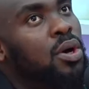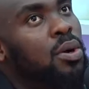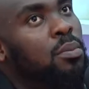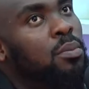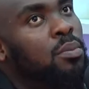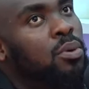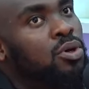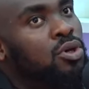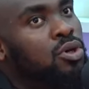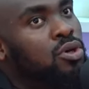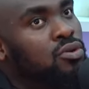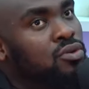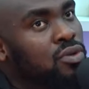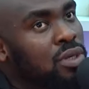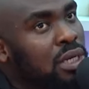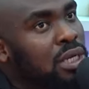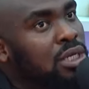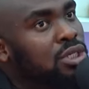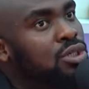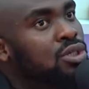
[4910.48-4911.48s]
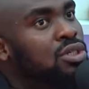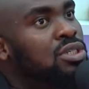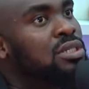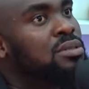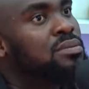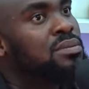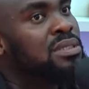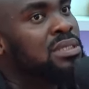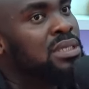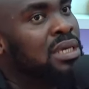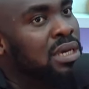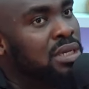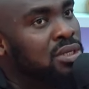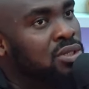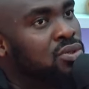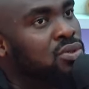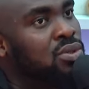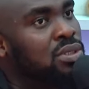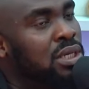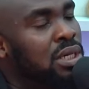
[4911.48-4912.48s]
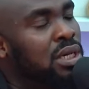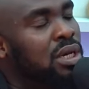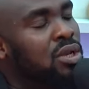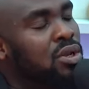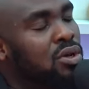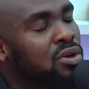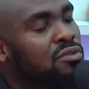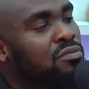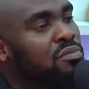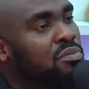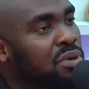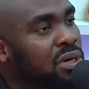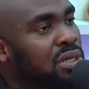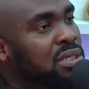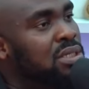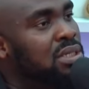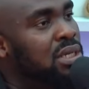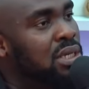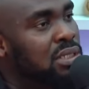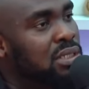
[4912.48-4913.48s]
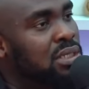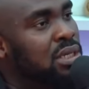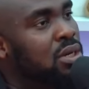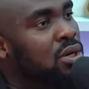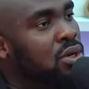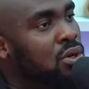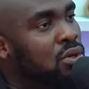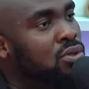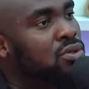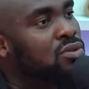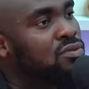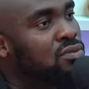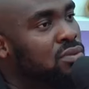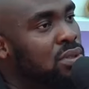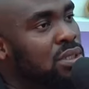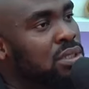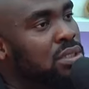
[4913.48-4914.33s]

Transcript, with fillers: But your relationship tends to take a lot of precedence in a lot of ways.